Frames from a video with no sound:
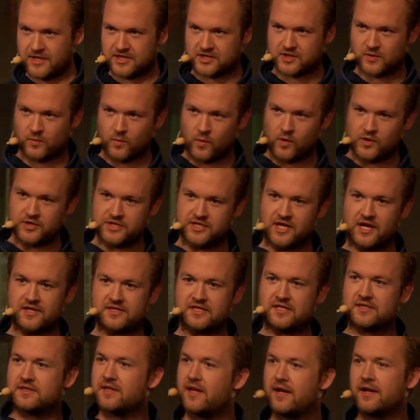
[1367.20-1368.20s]
towards us.
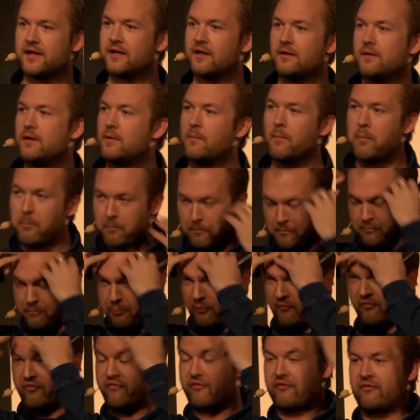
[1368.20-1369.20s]
He's like,
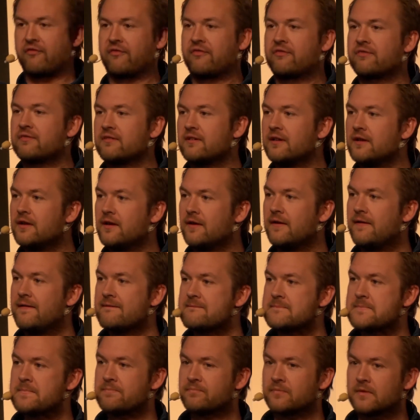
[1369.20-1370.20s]
pff,
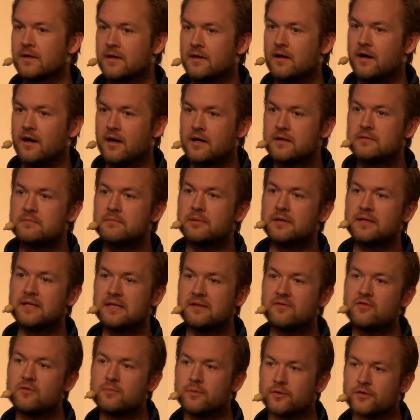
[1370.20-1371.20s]

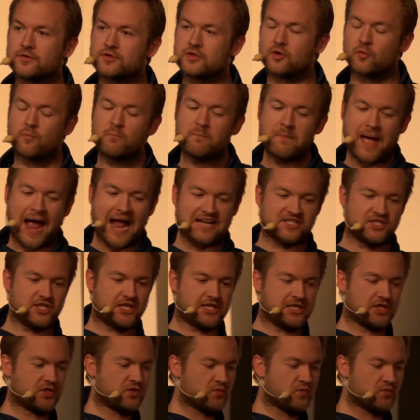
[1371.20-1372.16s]
unbelievable. So magic is